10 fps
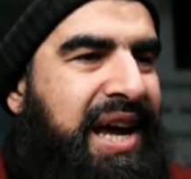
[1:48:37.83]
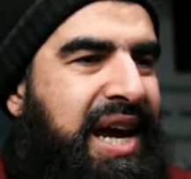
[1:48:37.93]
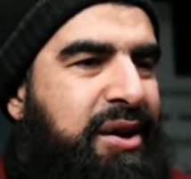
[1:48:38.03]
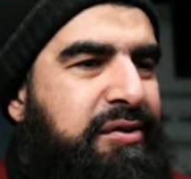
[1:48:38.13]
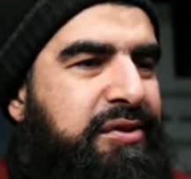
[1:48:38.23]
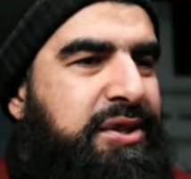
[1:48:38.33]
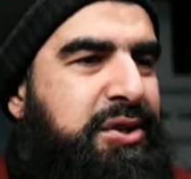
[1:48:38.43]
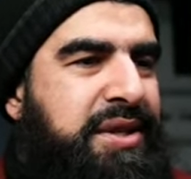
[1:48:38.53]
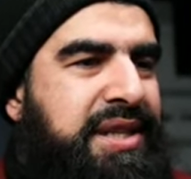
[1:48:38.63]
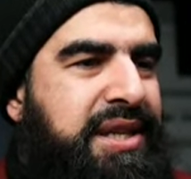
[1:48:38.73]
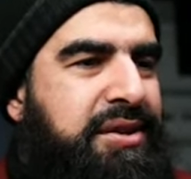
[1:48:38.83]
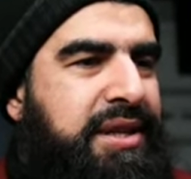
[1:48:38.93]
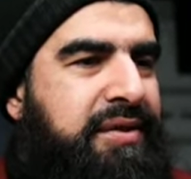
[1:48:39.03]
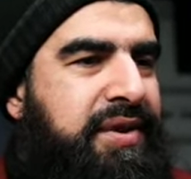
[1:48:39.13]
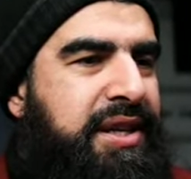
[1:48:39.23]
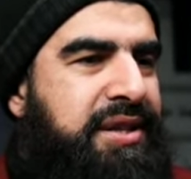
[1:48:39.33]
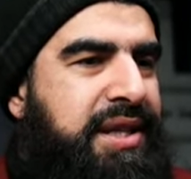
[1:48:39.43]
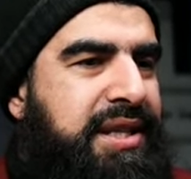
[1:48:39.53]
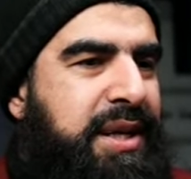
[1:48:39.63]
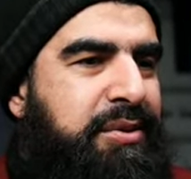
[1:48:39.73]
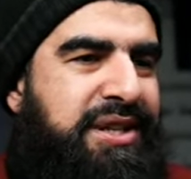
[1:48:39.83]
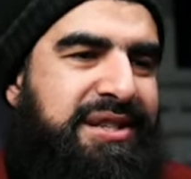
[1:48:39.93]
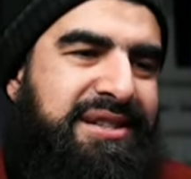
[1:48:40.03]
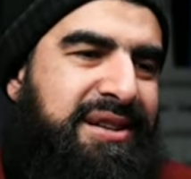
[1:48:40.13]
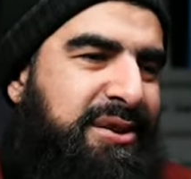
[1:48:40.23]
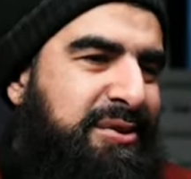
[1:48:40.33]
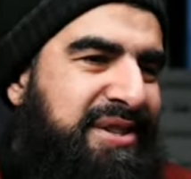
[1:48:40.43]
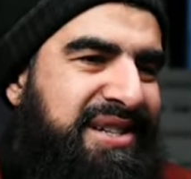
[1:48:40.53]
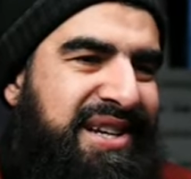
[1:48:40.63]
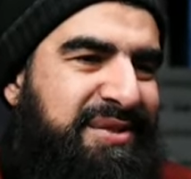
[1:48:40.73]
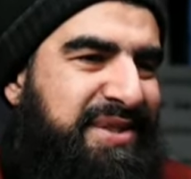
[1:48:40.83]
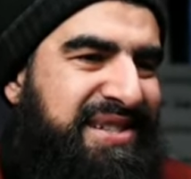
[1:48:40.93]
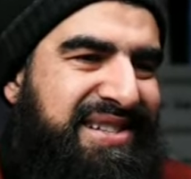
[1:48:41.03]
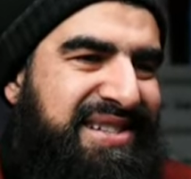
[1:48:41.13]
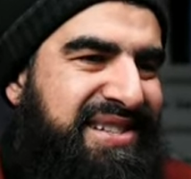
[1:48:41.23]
How often do you see yourself answering the same questions? Loads at times.